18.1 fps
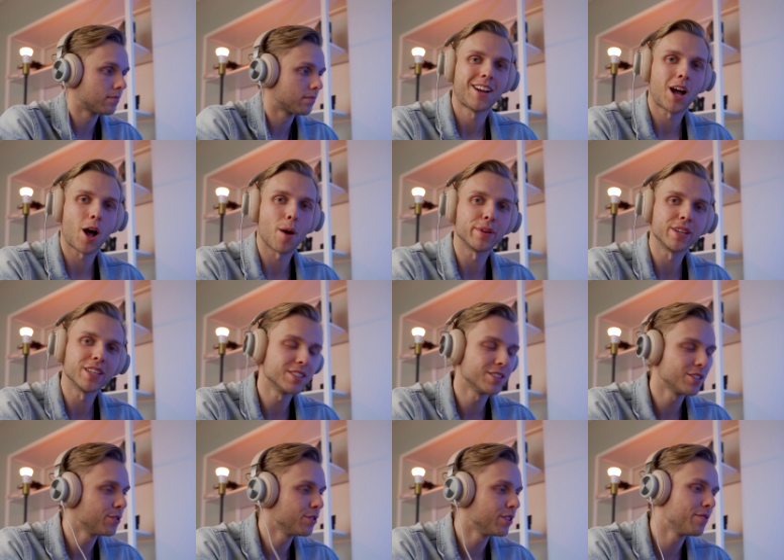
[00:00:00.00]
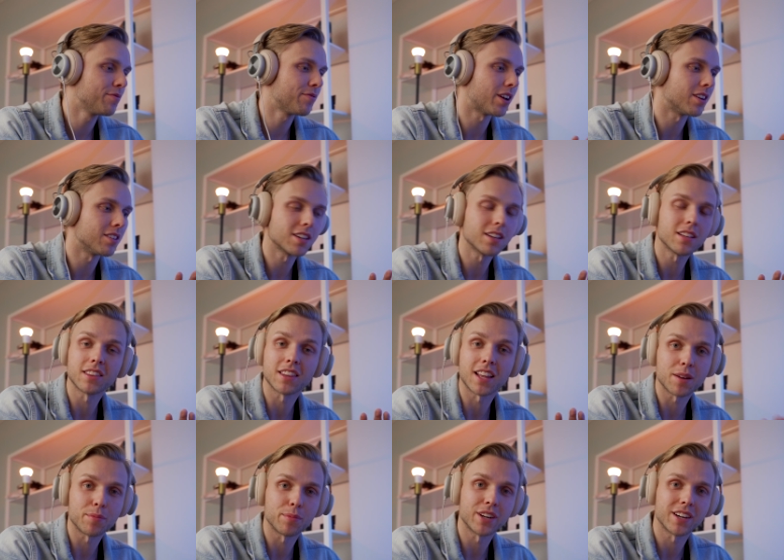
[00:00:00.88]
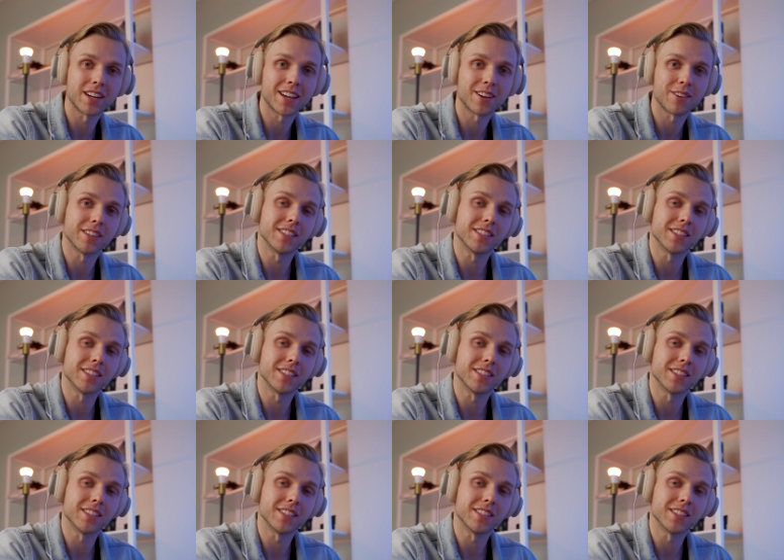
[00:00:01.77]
Hopping into the Final Cut library now,